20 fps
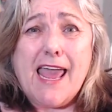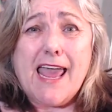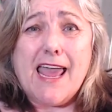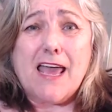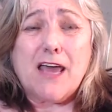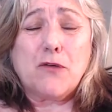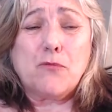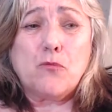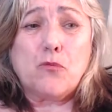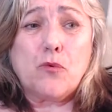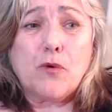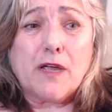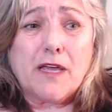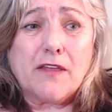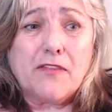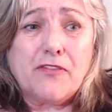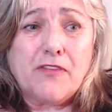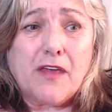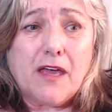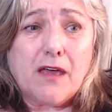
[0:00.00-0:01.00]
and
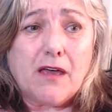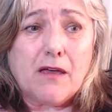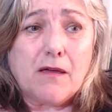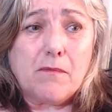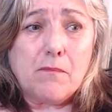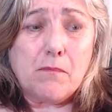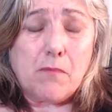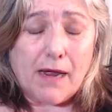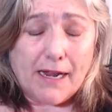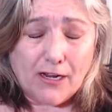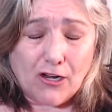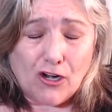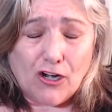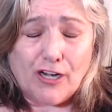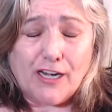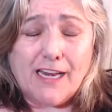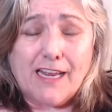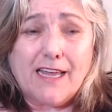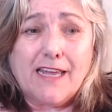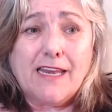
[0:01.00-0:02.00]
with my
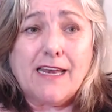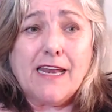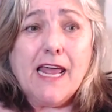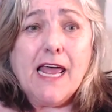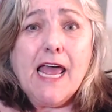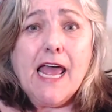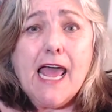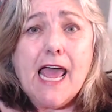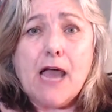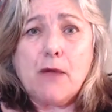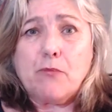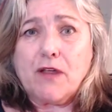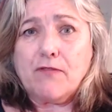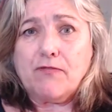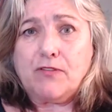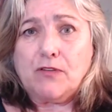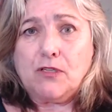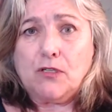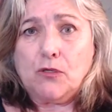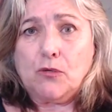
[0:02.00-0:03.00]
guardian, and we
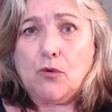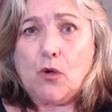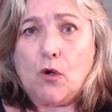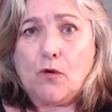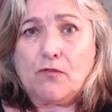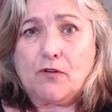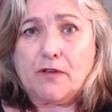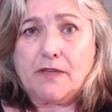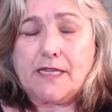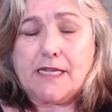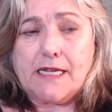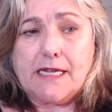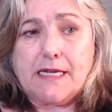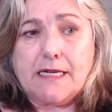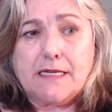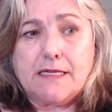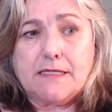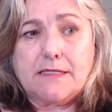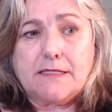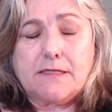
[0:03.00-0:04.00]
flew over
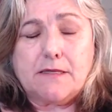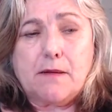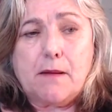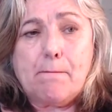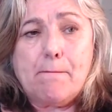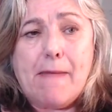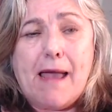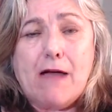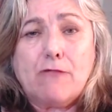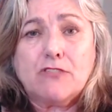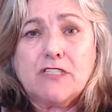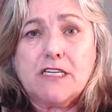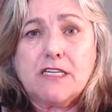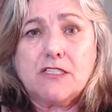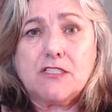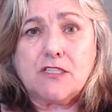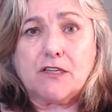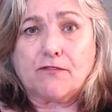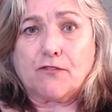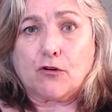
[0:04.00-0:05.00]
these
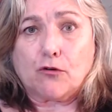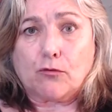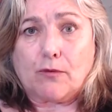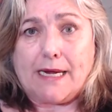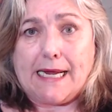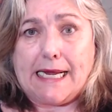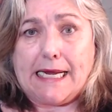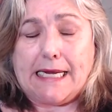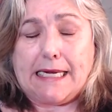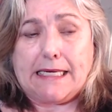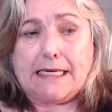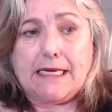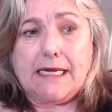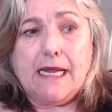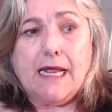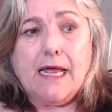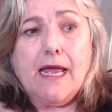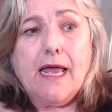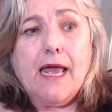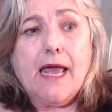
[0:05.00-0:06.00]
mountains of green,